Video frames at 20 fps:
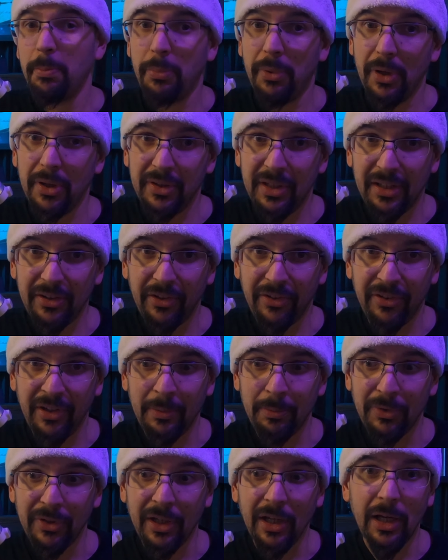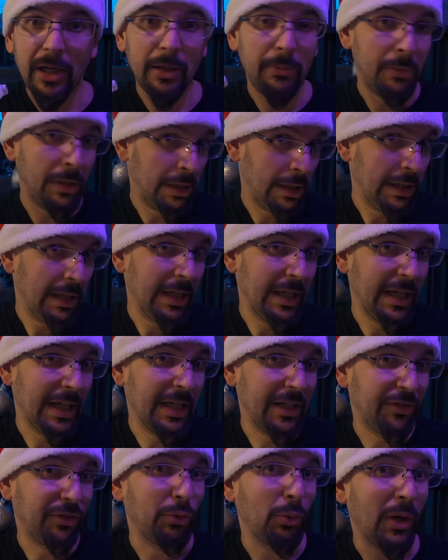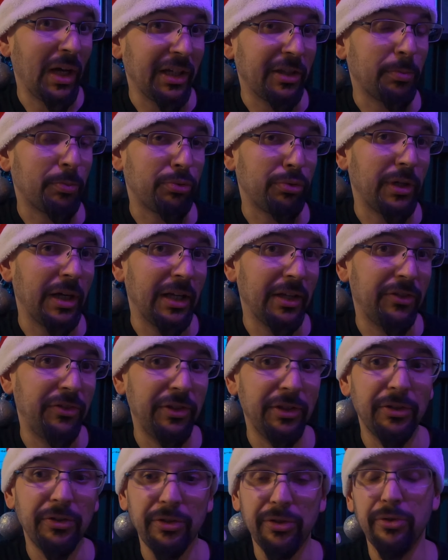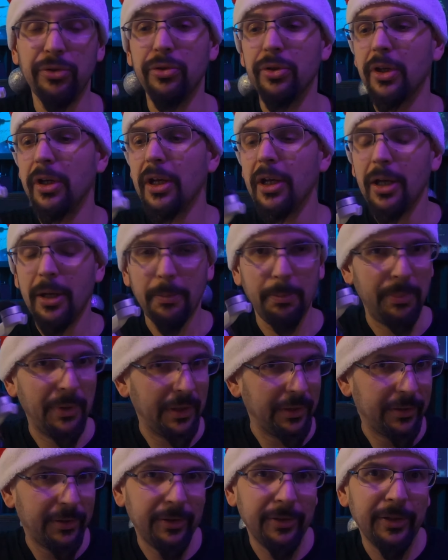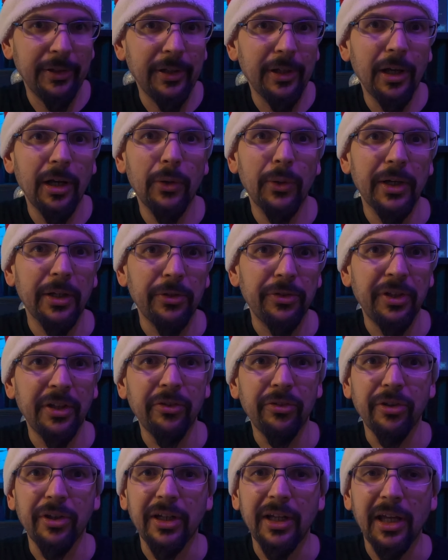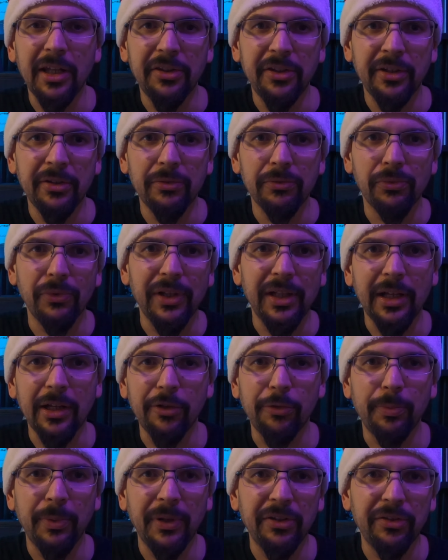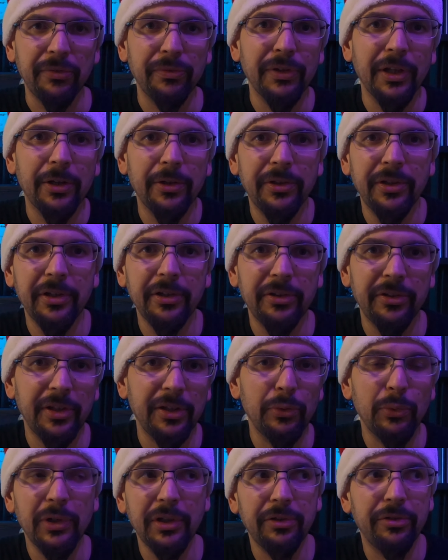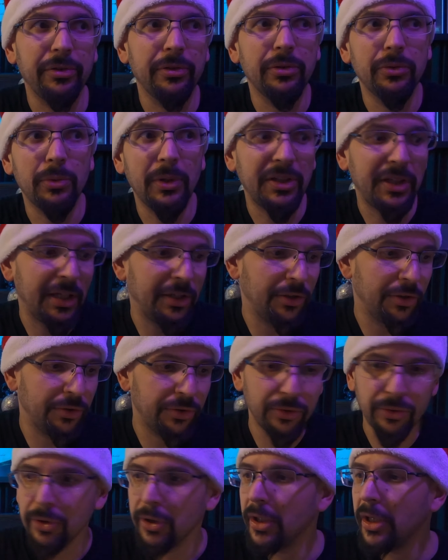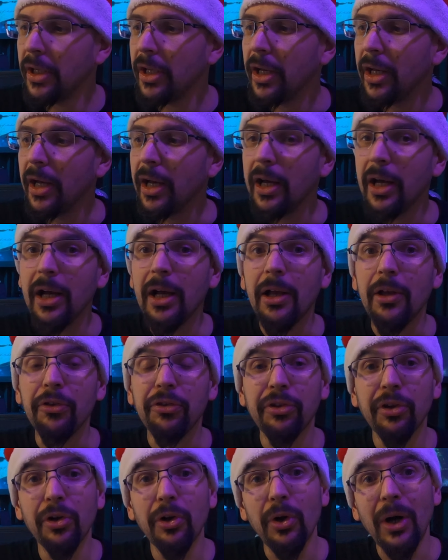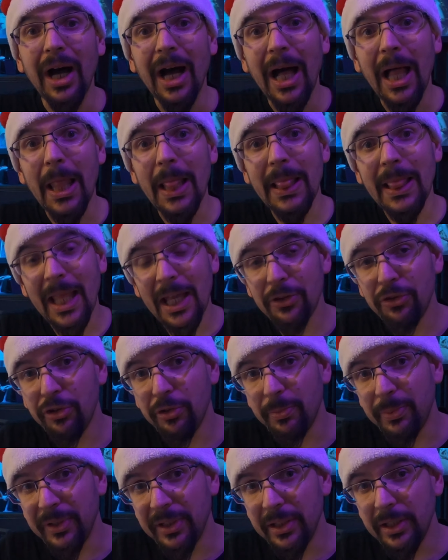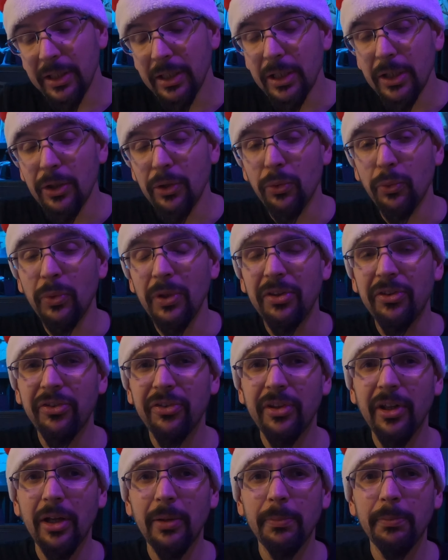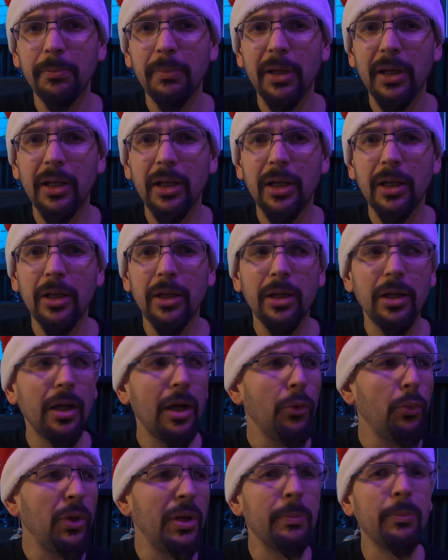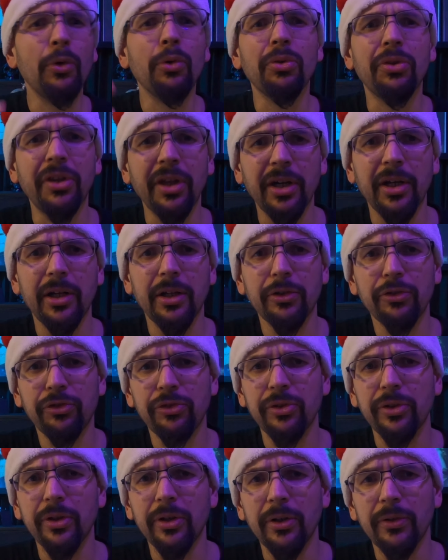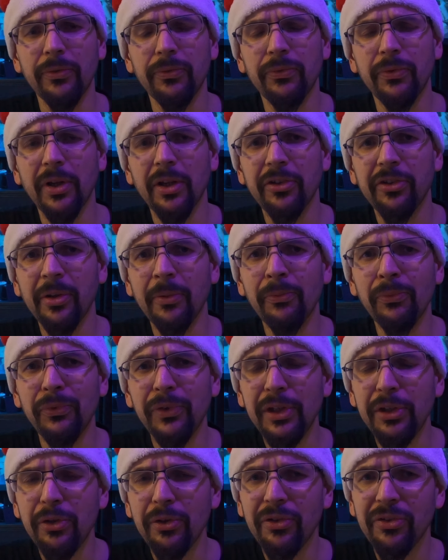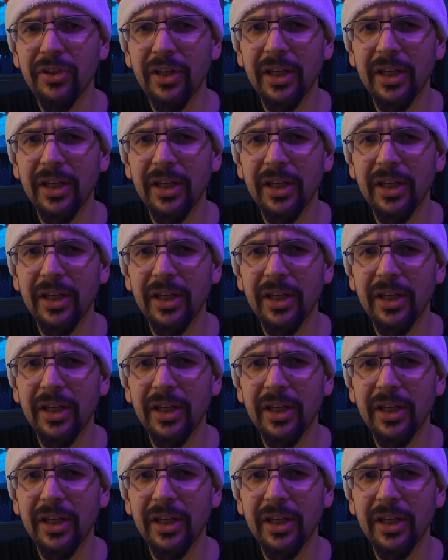but at the same time, it's quite pricey too. But oh well, things are getting very expensive nowadays anyway, so what can you do? Uh, so I'll let you be with some uh, remontage of uh, some videos